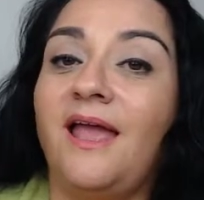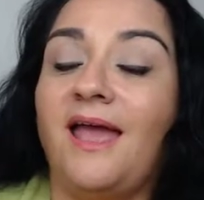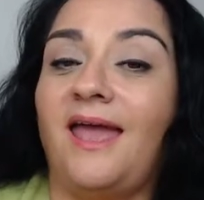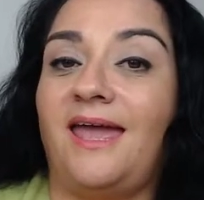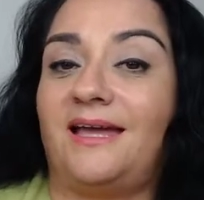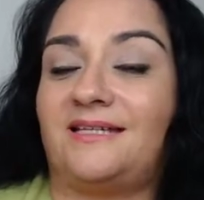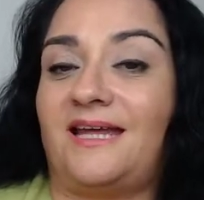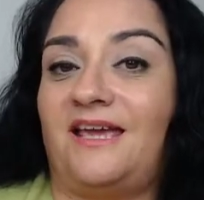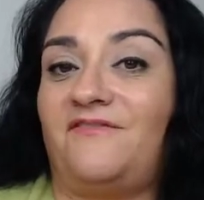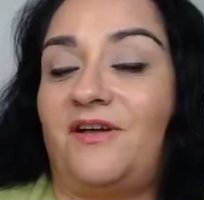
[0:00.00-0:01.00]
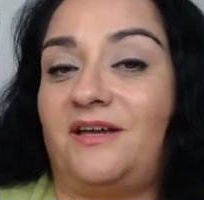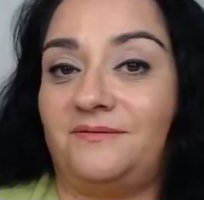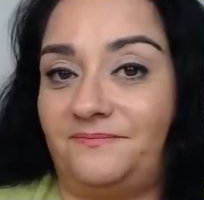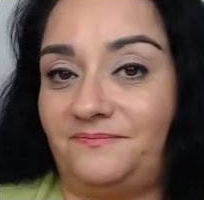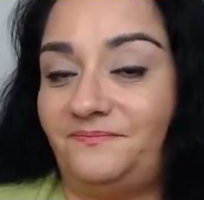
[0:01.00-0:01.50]
And Avon,
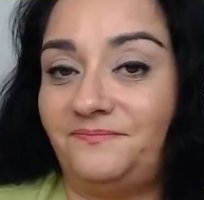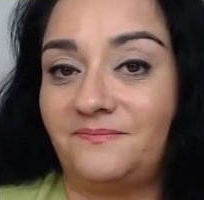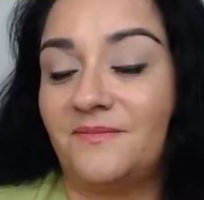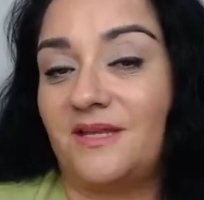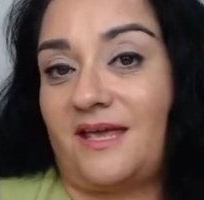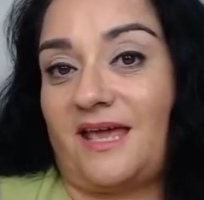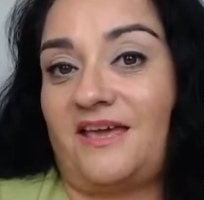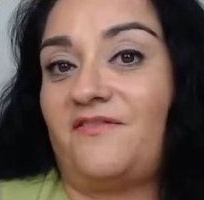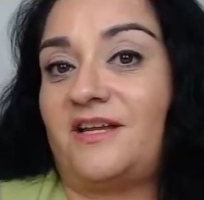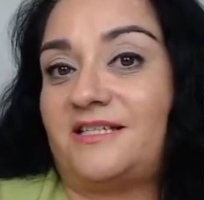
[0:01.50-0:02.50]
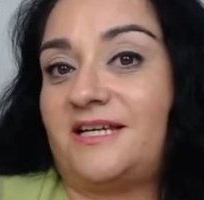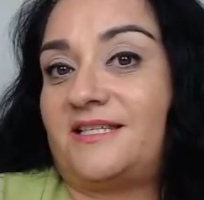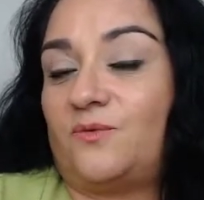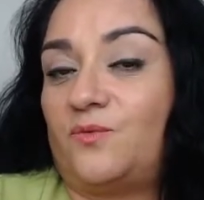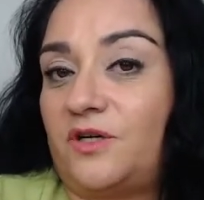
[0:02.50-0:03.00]
Avon does
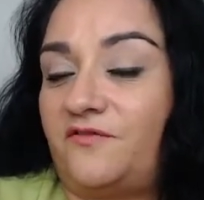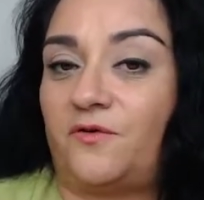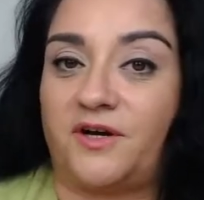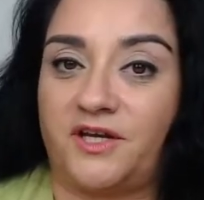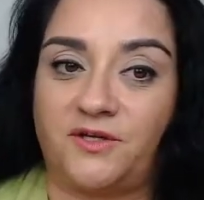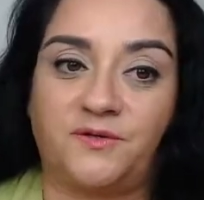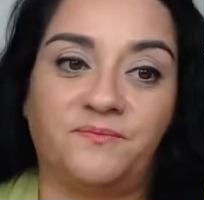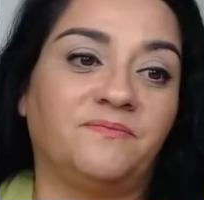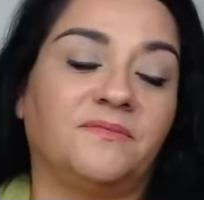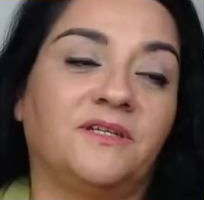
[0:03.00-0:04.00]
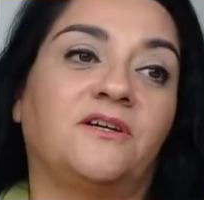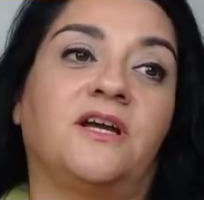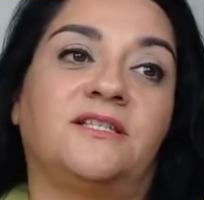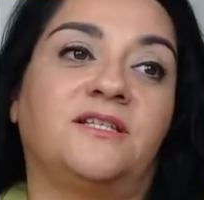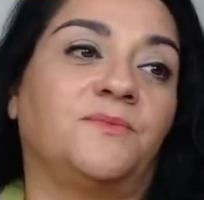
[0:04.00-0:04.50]
the work for you.
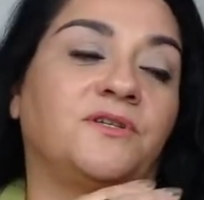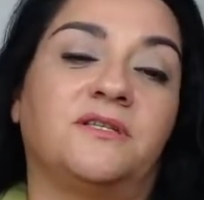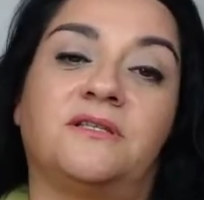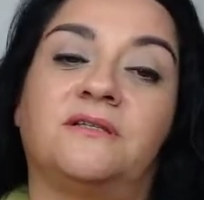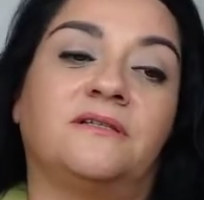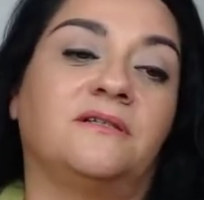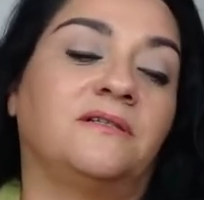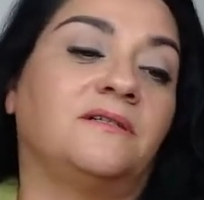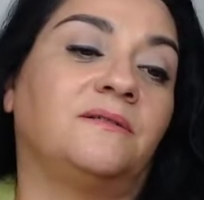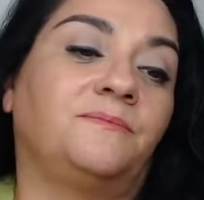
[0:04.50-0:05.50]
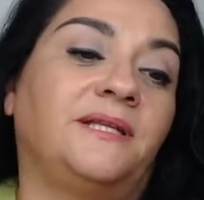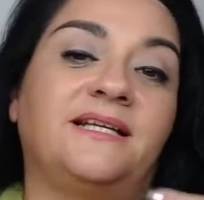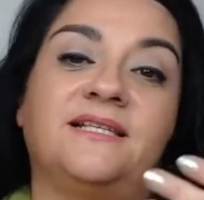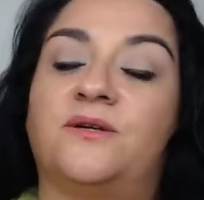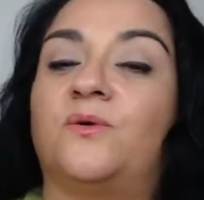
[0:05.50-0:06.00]
Customers
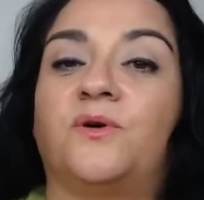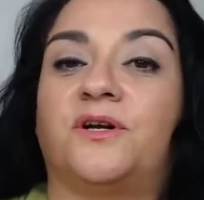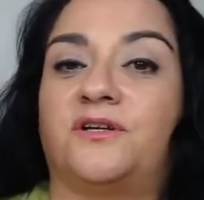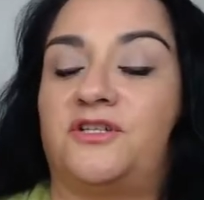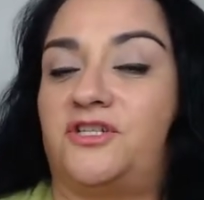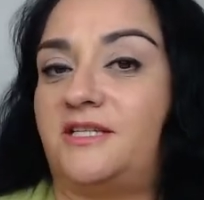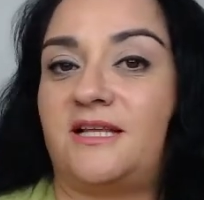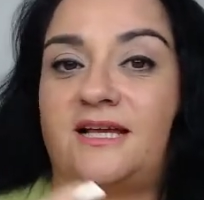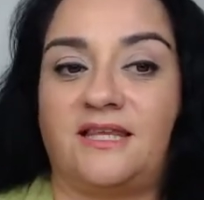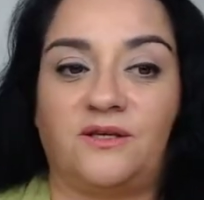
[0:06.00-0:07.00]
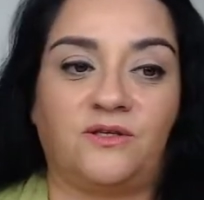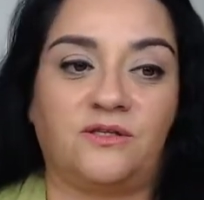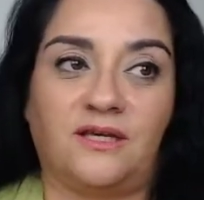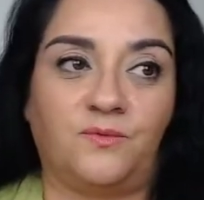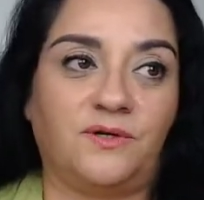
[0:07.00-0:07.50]
place their order just like
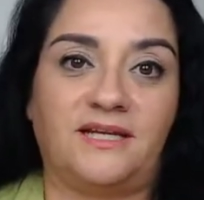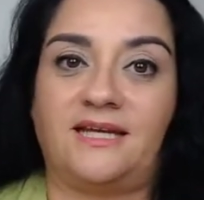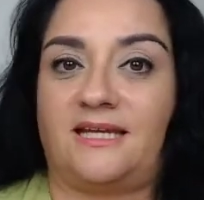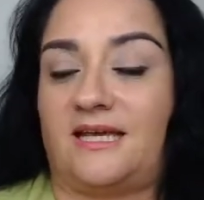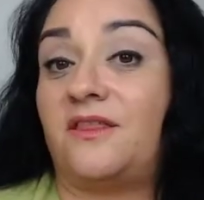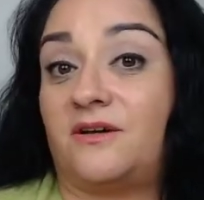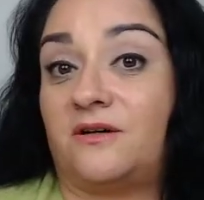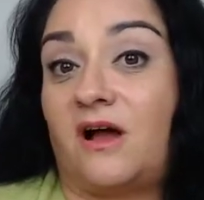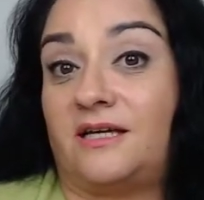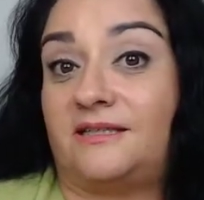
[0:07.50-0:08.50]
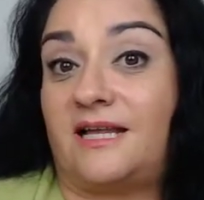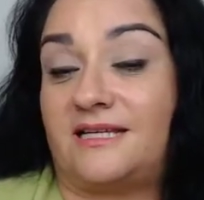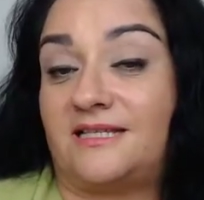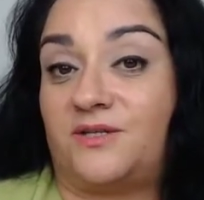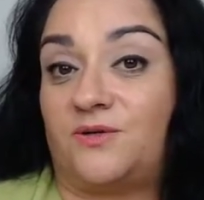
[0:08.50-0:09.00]
they would any other online
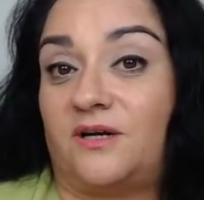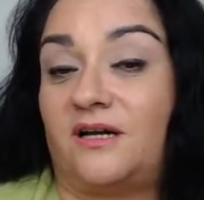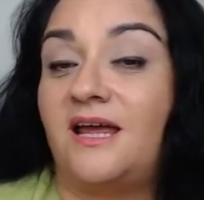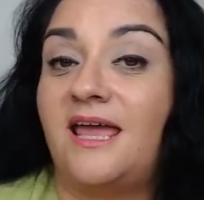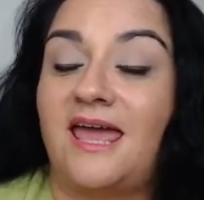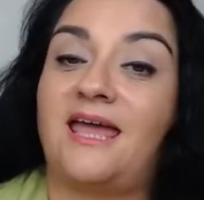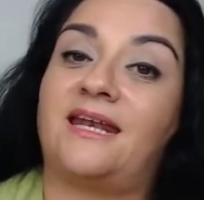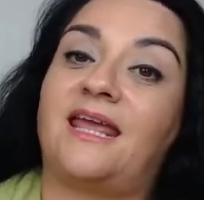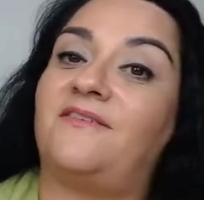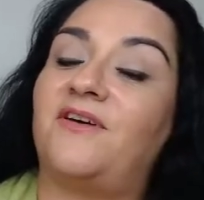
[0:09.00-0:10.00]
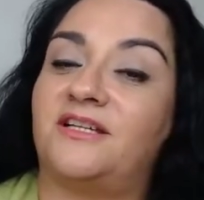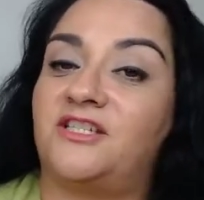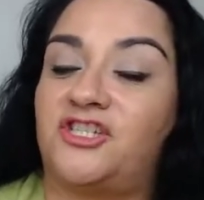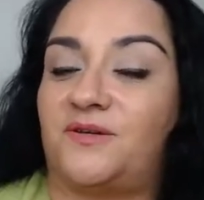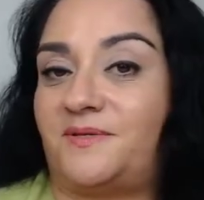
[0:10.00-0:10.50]
store, and Avon
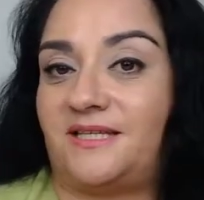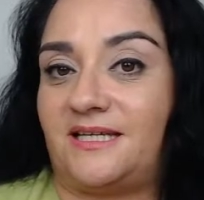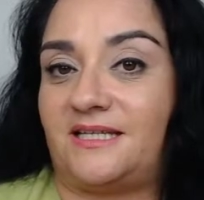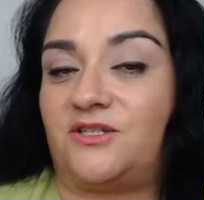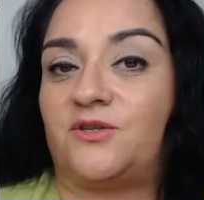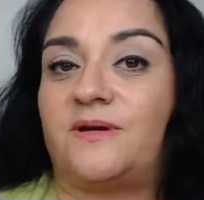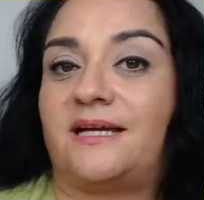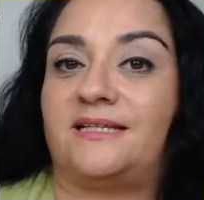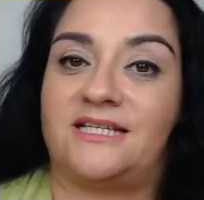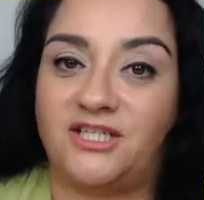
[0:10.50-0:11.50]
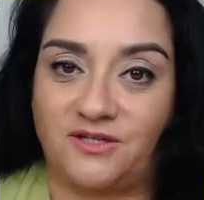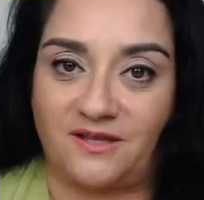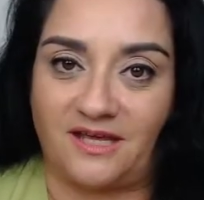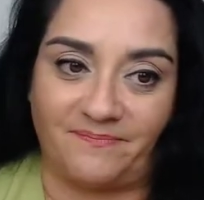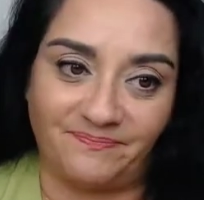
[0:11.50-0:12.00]
ships it directly to them.